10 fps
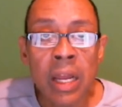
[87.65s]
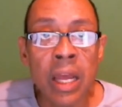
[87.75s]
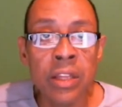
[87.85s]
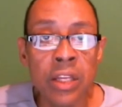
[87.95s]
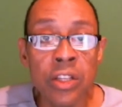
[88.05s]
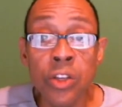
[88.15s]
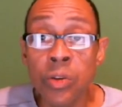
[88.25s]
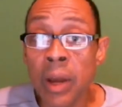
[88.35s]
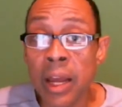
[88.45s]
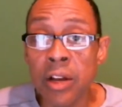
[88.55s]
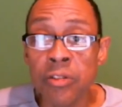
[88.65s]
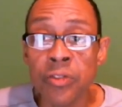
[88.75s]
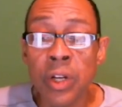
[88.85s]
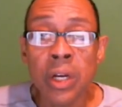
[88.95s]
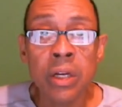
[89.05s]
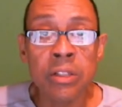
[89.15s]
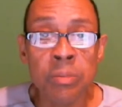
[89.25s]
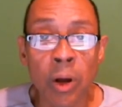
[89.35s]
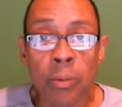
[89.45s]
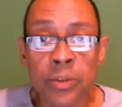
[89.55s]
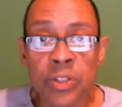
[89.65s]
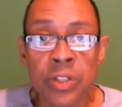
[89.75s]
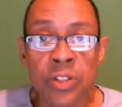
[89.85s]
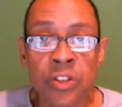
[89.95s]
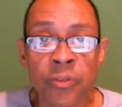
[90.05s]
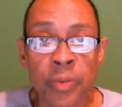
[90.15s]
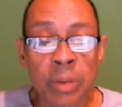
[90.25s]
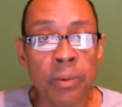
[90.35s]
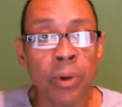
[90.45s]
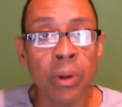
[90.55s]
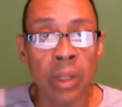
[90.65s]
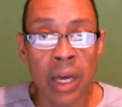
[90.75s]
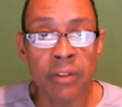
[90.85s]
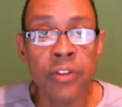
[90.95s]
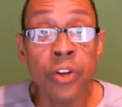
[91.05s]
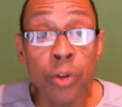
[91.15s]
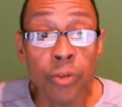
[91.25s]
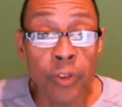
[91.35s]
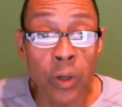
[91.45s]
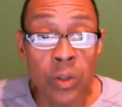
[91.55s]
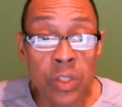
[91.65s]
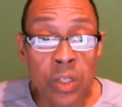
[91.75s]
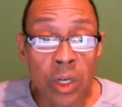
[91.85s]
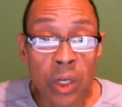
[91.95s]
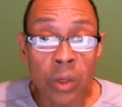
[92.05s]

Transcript: And then you have a small percentage of people, a lot of the new folks,